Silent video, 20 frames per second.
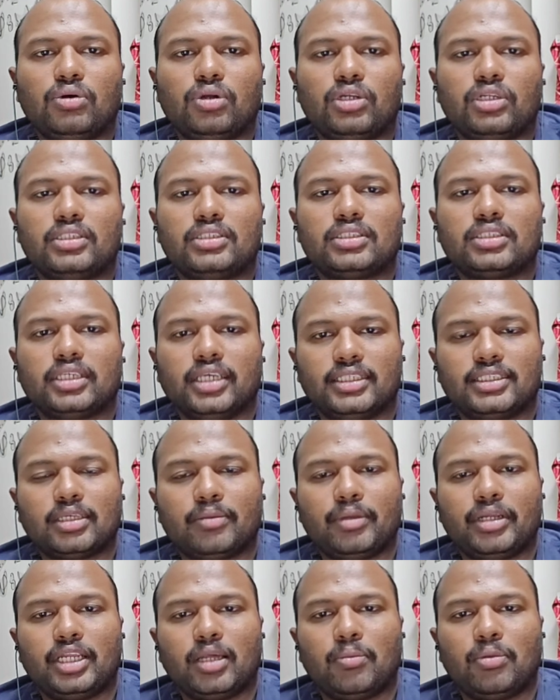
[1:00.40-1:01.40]
one is
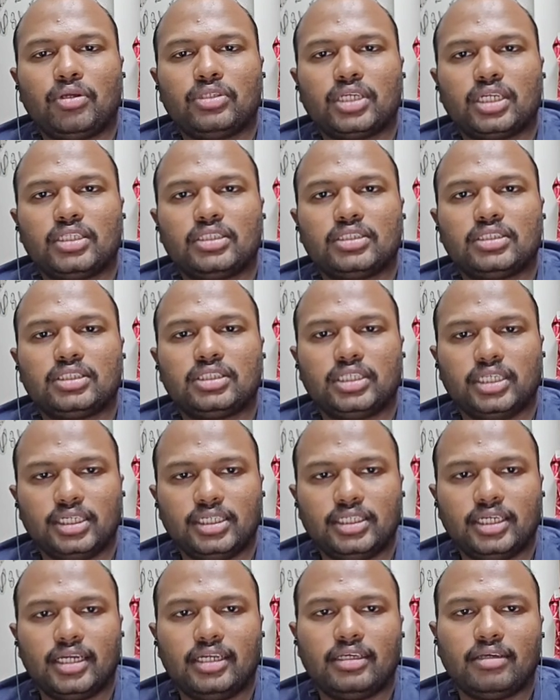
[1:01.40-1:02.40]
SMAW, that is
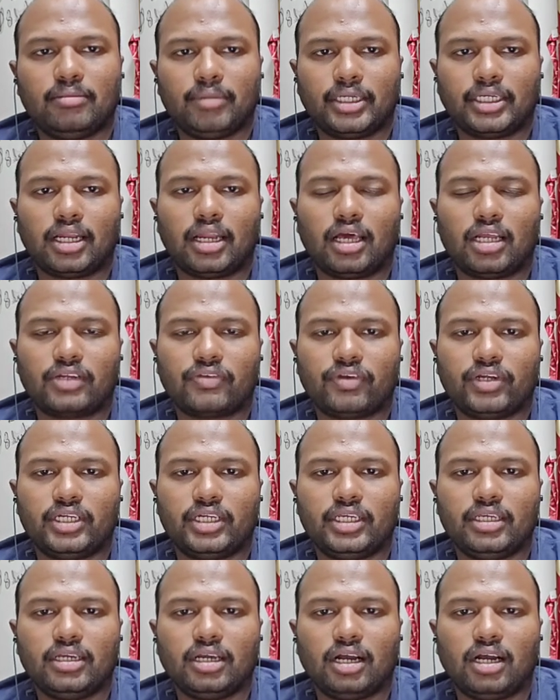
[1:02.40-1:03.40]
shielded metal arc
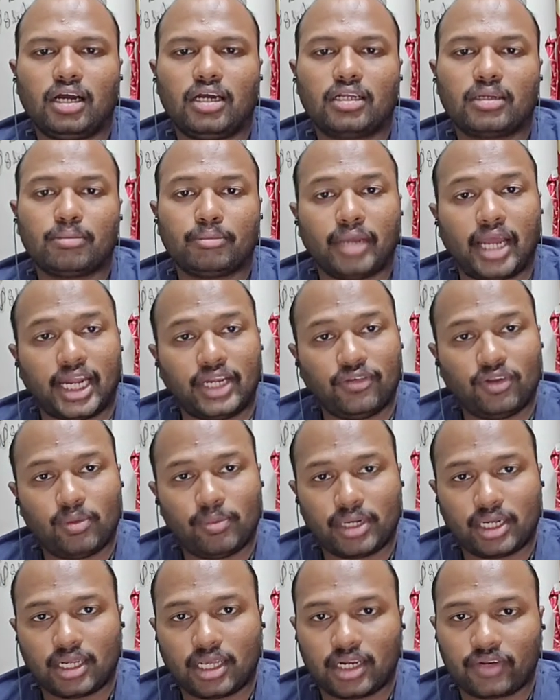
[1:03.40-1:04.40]
welding or manual
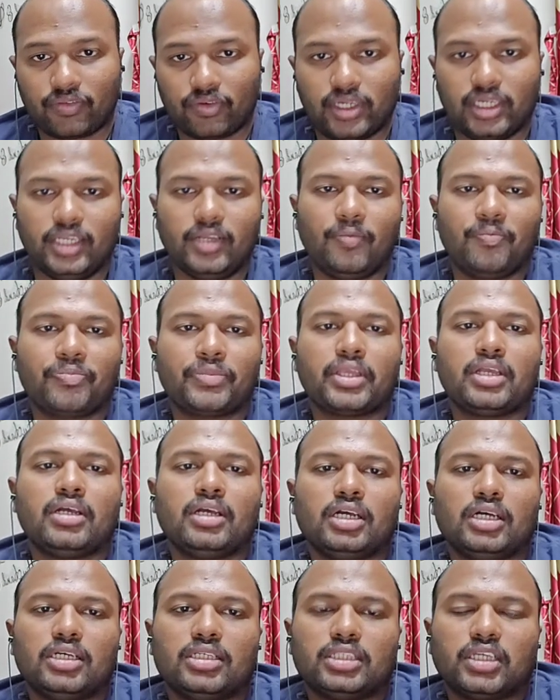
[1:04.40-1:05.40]
metal arc welding.
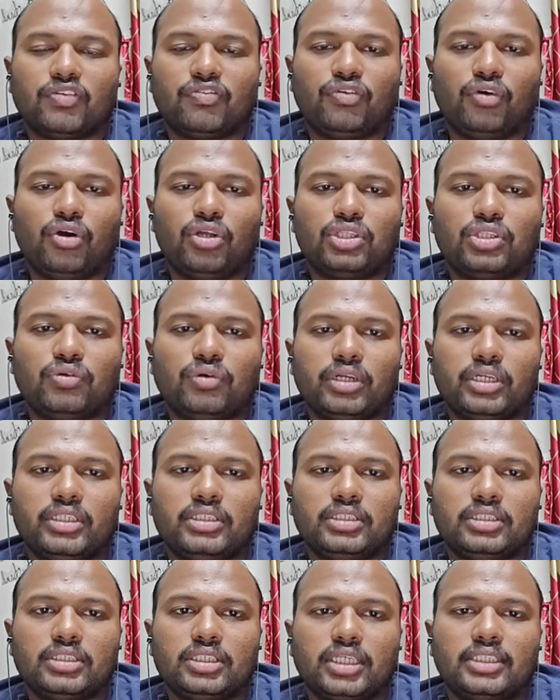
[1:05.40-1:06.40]
The fourth one
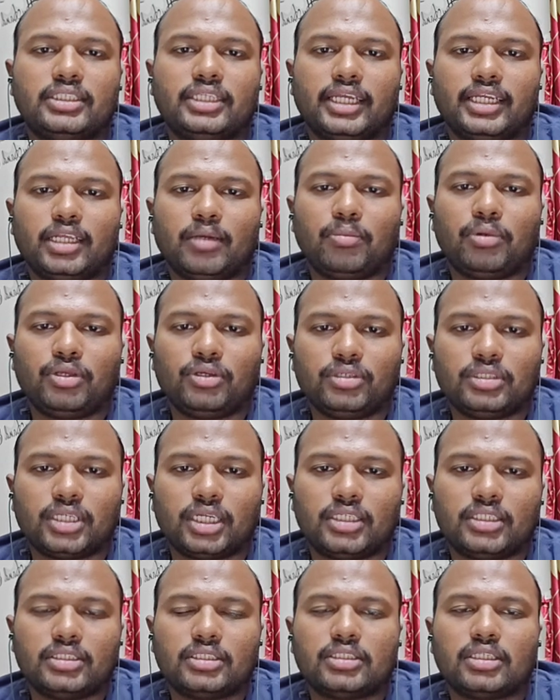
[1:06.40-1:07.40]
is SAW,
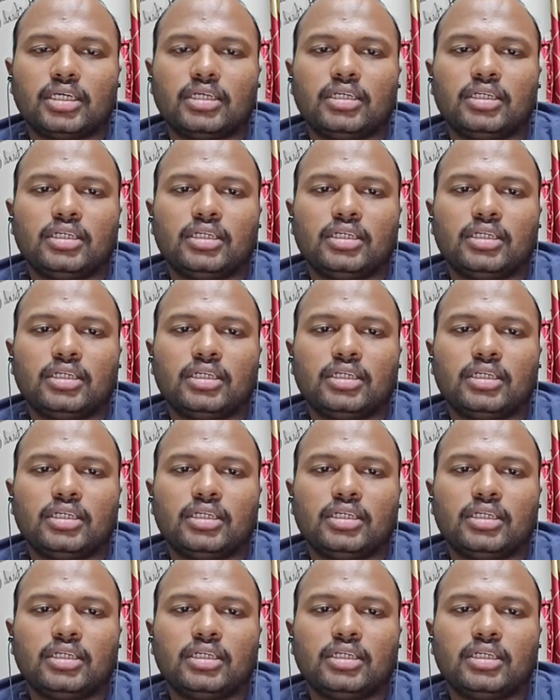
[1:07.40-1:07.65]
that is